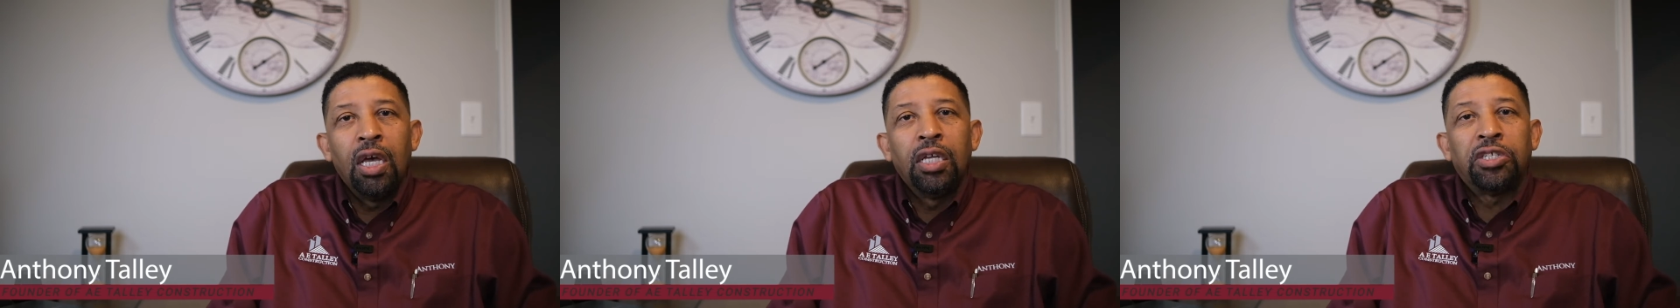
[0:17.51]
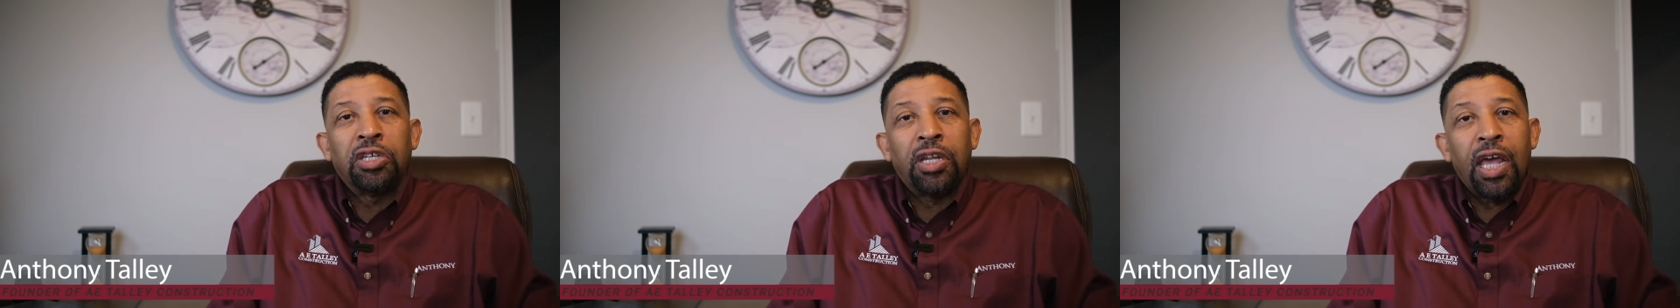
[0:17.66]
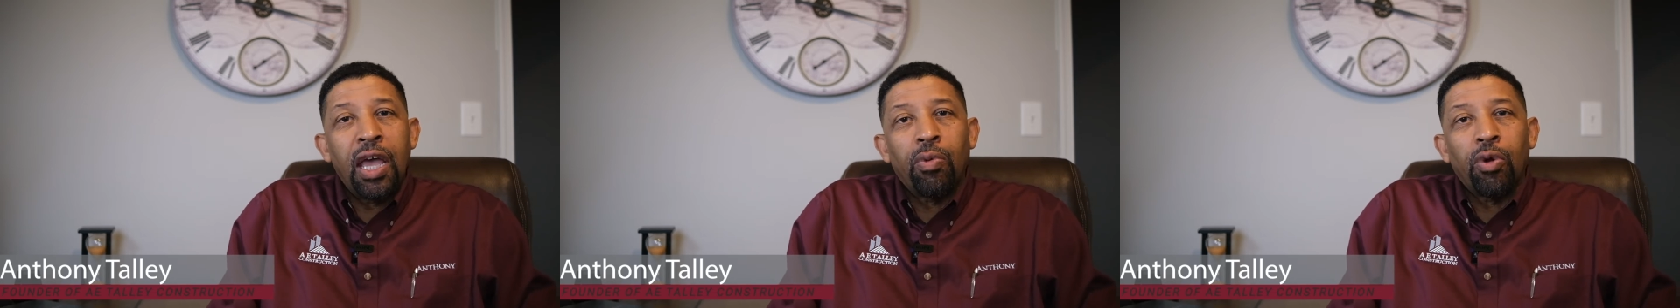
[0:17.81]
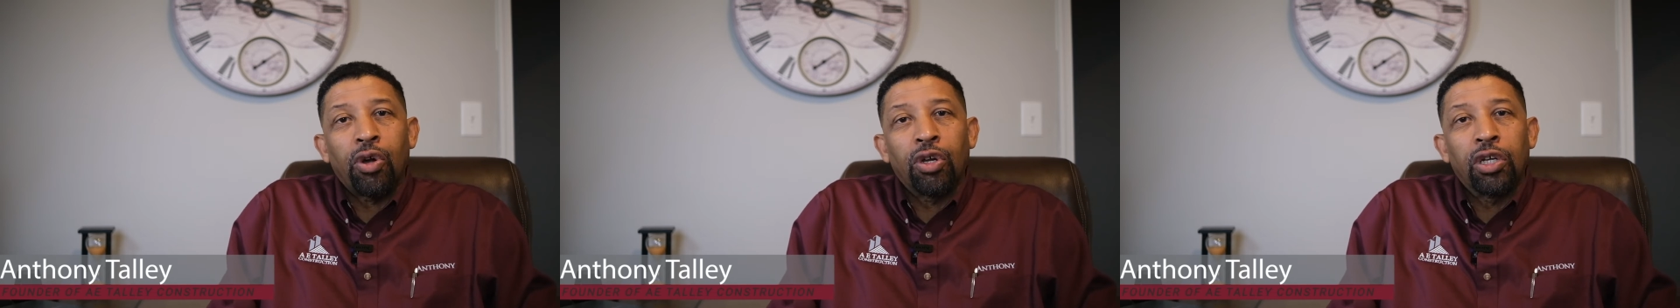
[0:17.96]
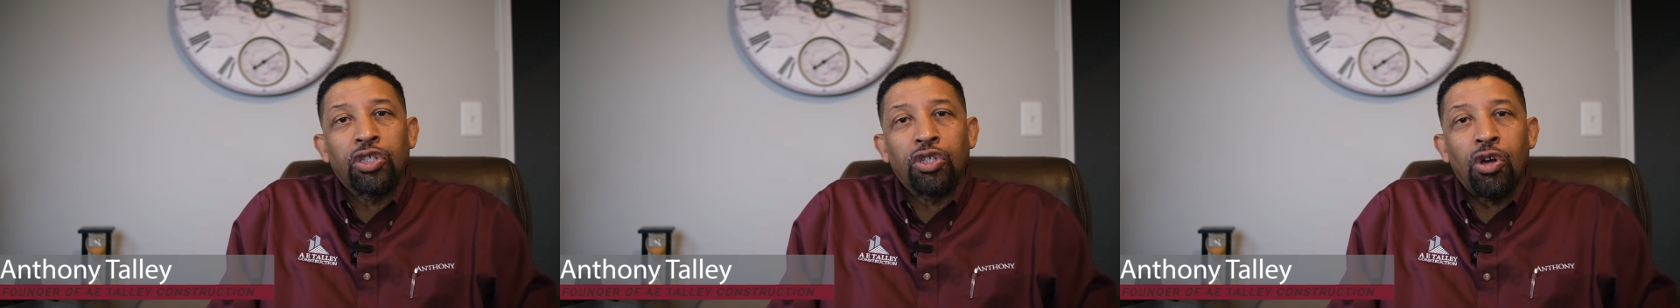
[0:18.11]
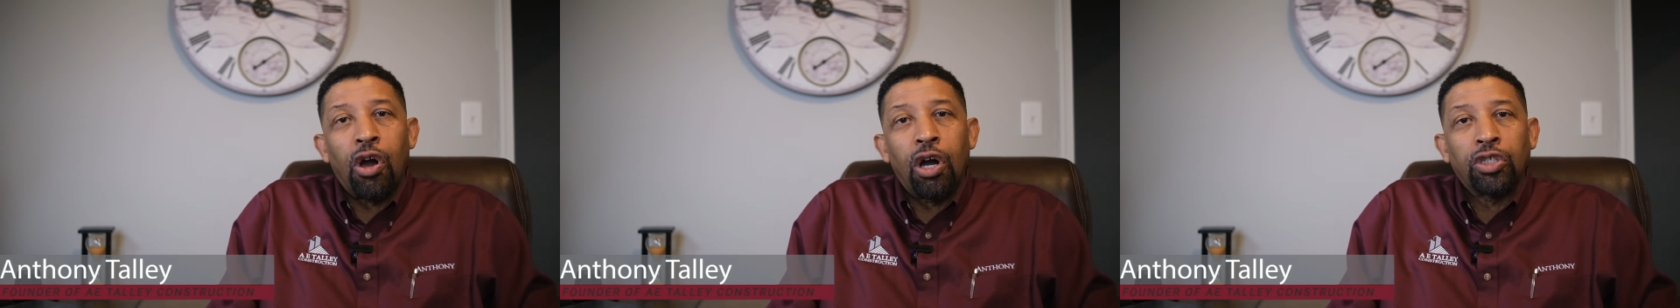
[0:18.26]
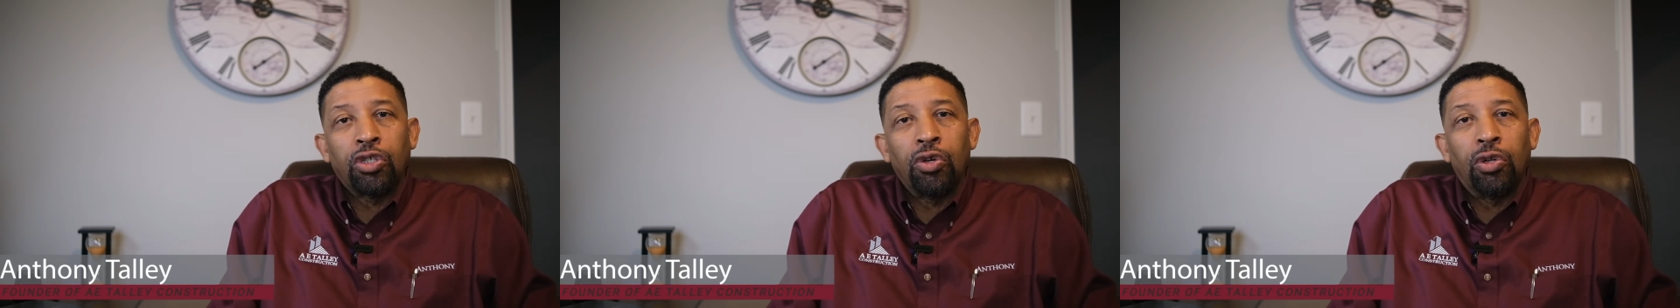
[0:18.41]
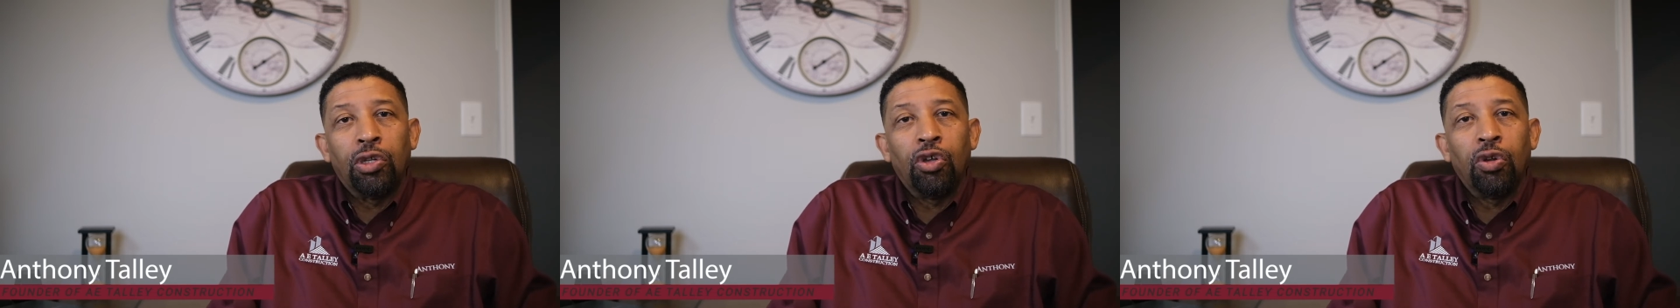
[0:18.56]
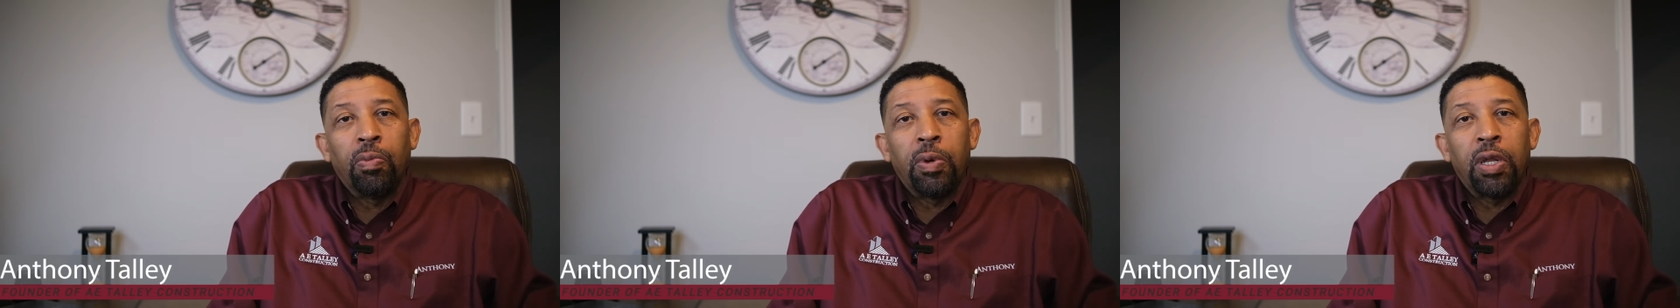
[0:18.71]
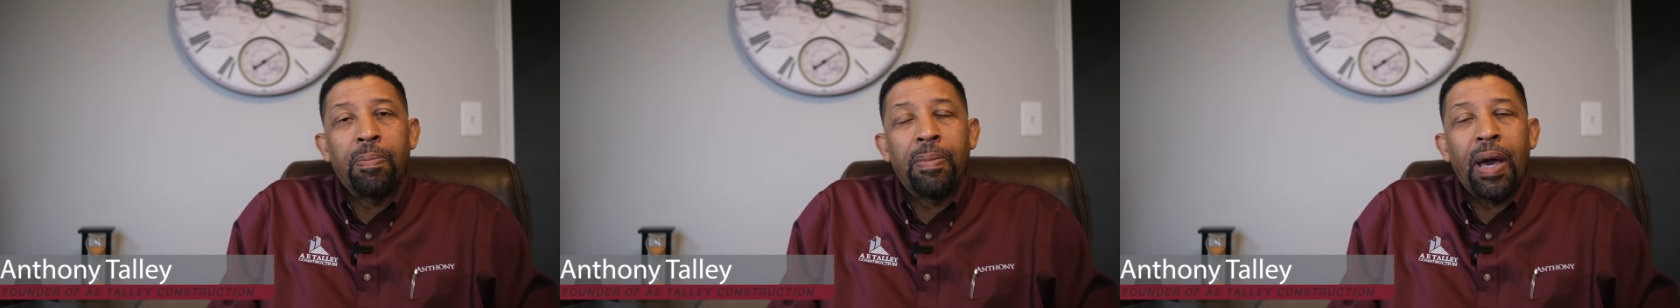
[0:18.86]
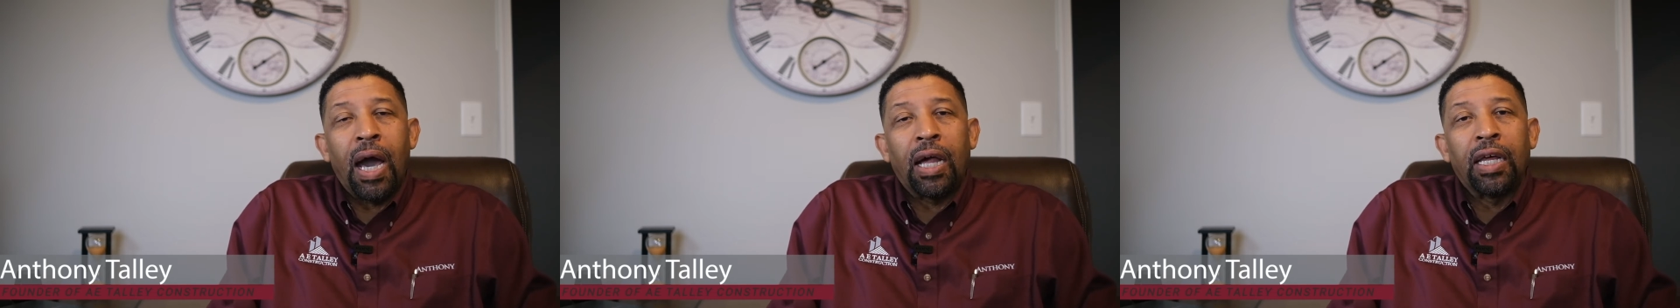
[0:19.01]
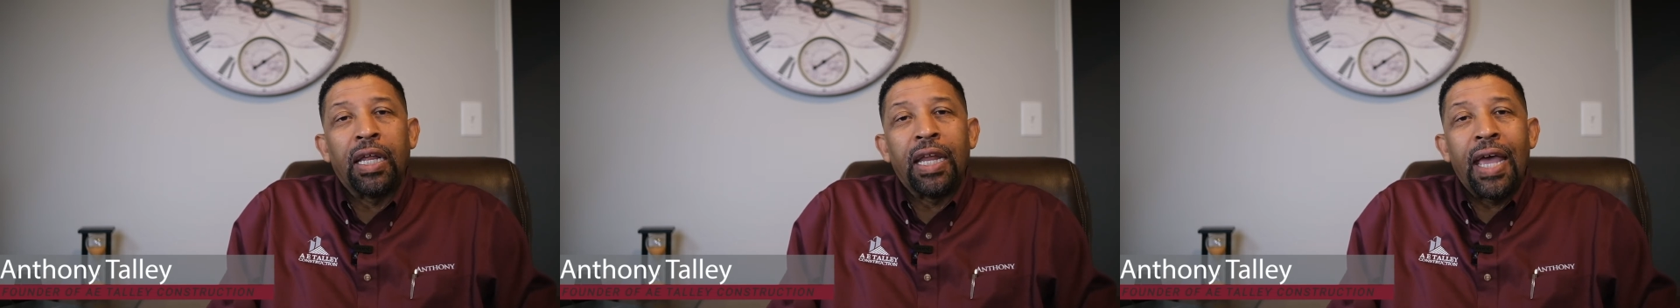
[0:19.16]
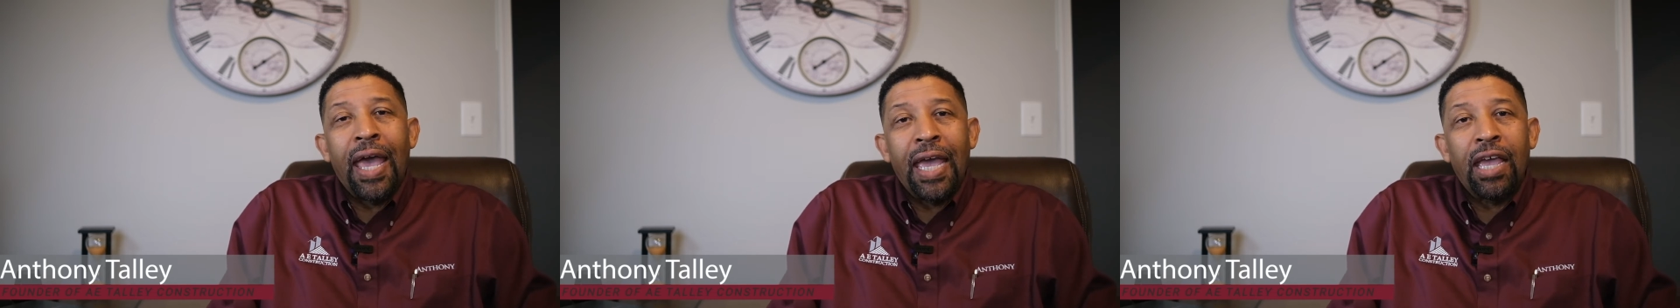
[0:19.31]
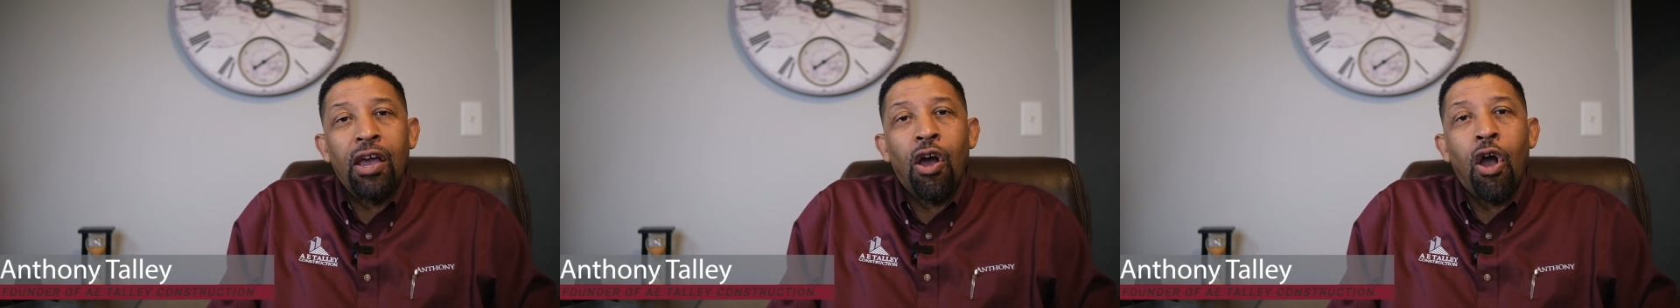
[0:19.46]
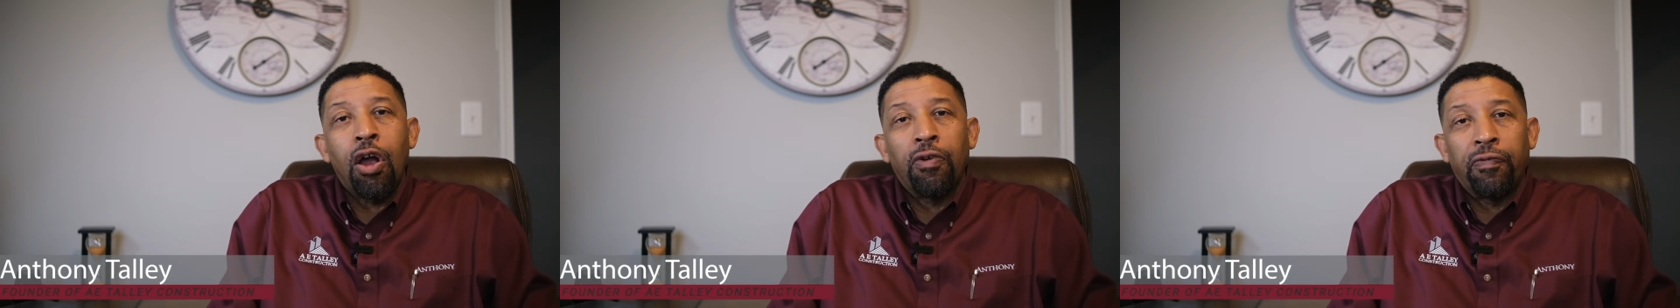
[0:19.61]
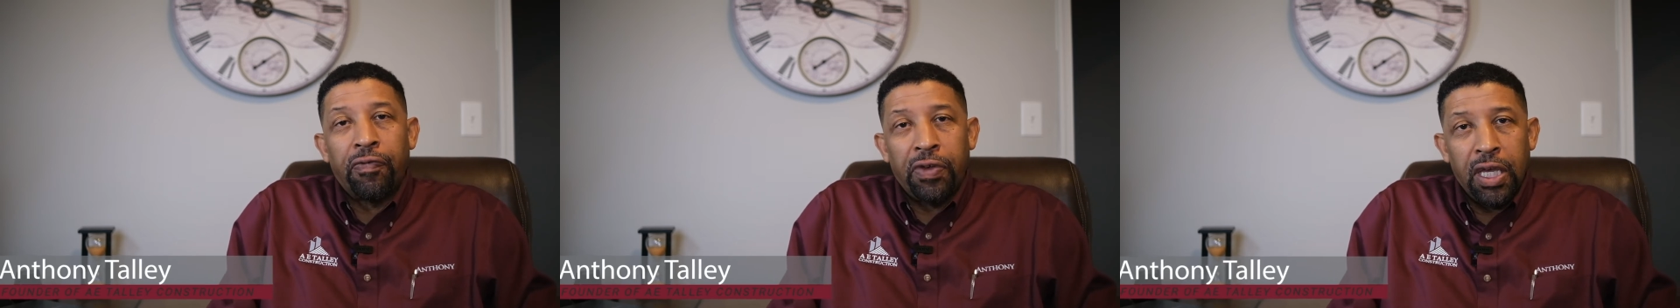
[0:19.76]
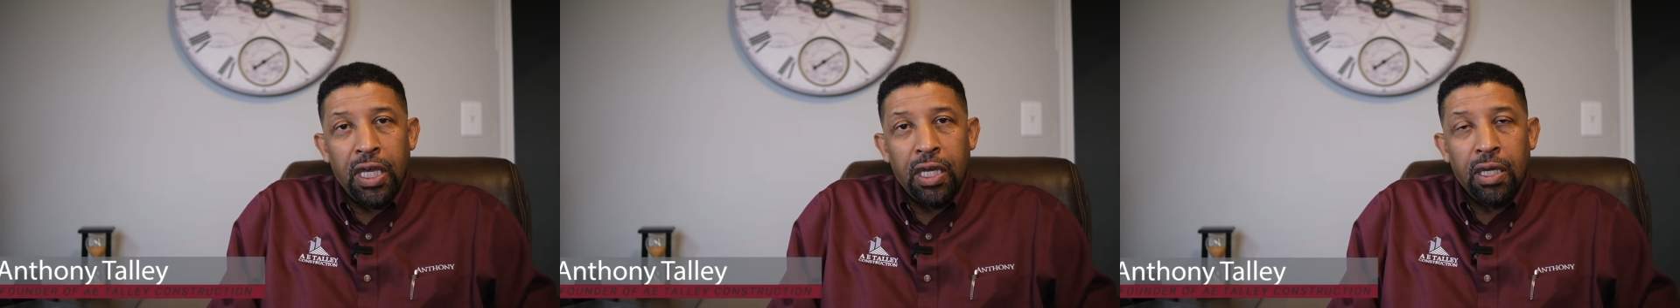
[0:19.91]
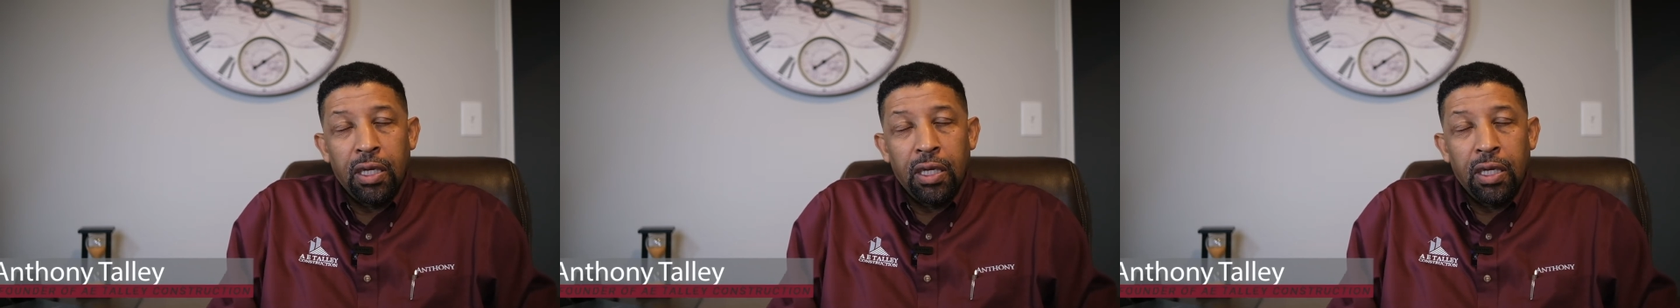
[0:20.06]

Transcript: Today we're going to talk to you a little bit about an ARV.